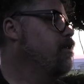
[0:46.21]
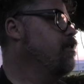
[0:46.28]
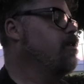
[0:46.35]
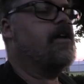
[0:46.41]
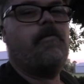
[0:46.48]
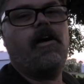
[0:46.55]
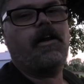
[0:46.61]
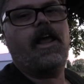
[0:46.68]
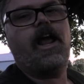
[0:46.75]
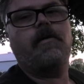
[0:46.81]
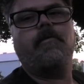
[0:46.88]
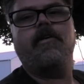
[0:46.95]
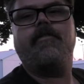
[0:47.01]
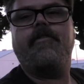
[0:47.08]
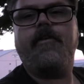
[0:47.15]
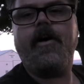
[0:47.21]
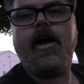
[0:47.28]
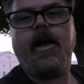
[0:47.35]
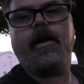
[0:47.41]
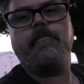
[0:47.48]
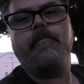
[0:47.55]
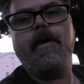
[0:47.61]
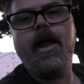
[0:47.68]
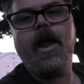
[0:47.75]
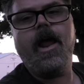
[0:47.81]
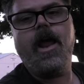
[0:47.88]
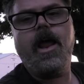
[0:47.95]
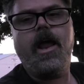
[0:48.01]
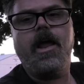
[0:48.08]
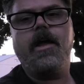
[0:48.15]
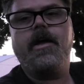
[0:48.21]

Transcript: Come on, camera. Me.